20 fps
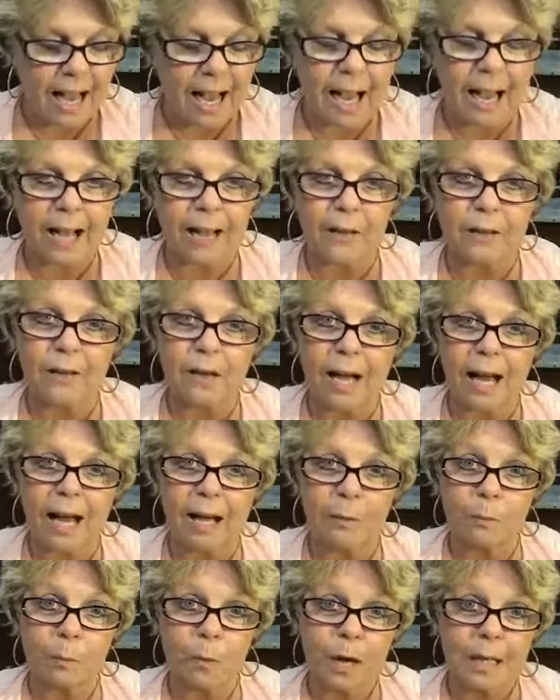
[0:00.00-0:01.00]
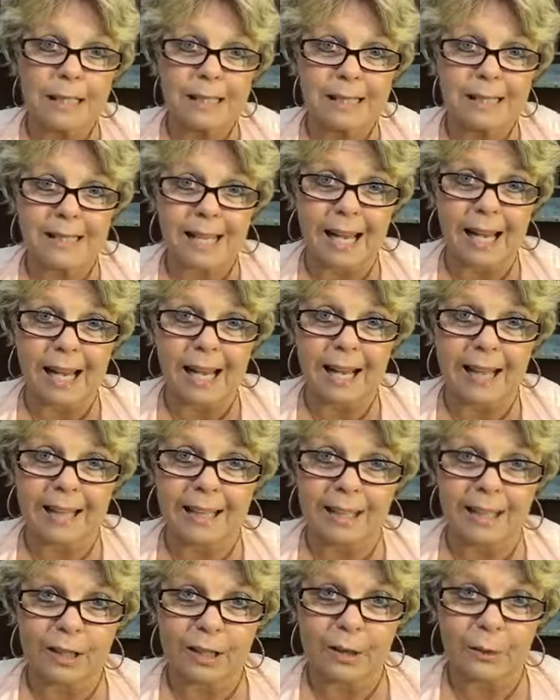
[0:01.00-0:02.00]
On, on one
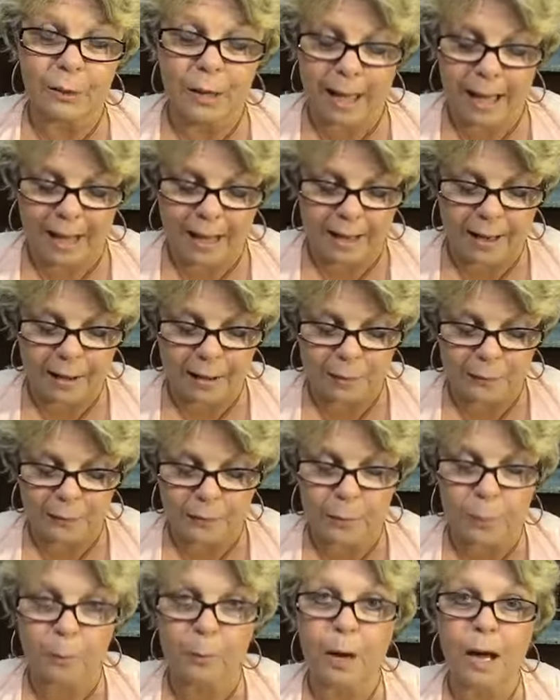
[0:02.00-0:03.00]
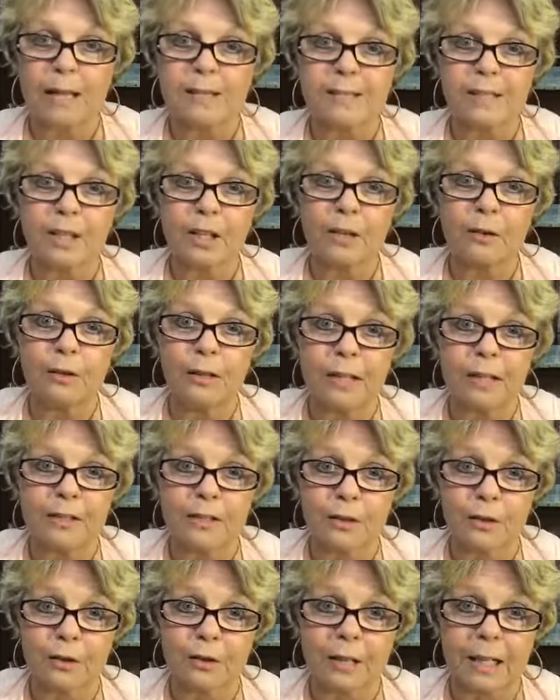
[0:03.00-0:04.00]
side, you have the prosecuting
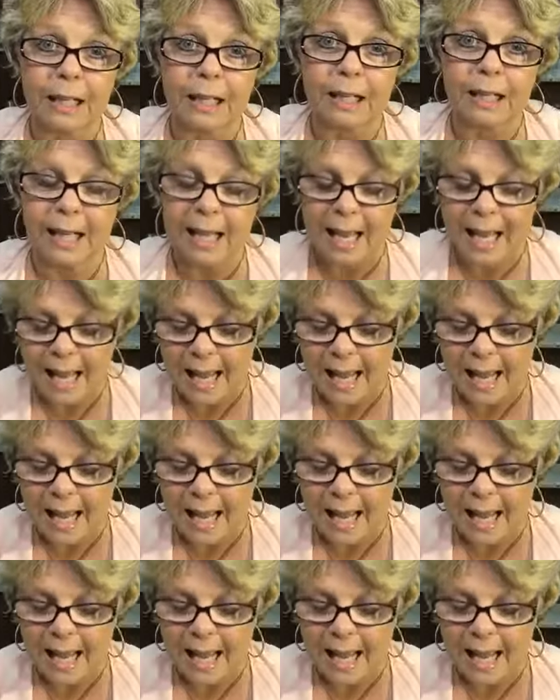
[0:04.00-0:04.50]
attorney,